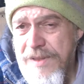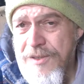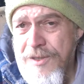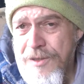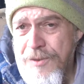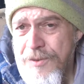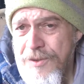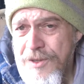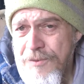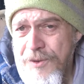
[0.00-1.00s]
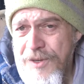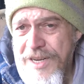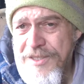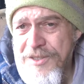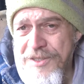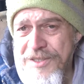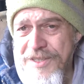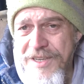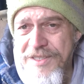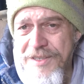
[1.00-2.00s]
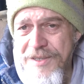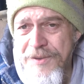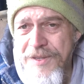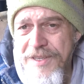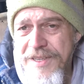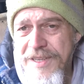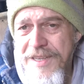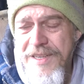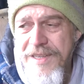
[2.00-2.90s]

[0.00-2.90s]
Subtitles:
there's no real answer to this, I don't think.